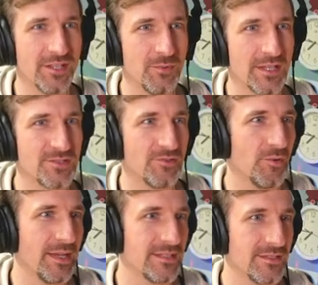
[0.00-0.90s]
Quest or
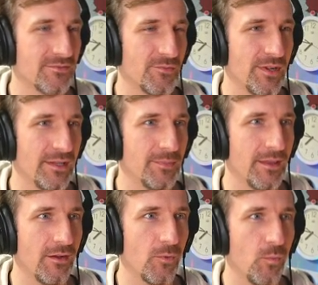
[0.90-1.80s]
Oasis from Ready
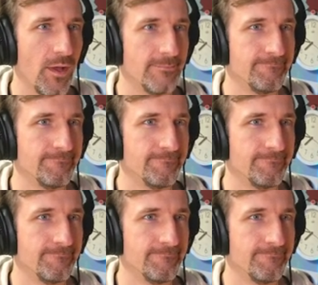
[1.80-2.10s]
Player One.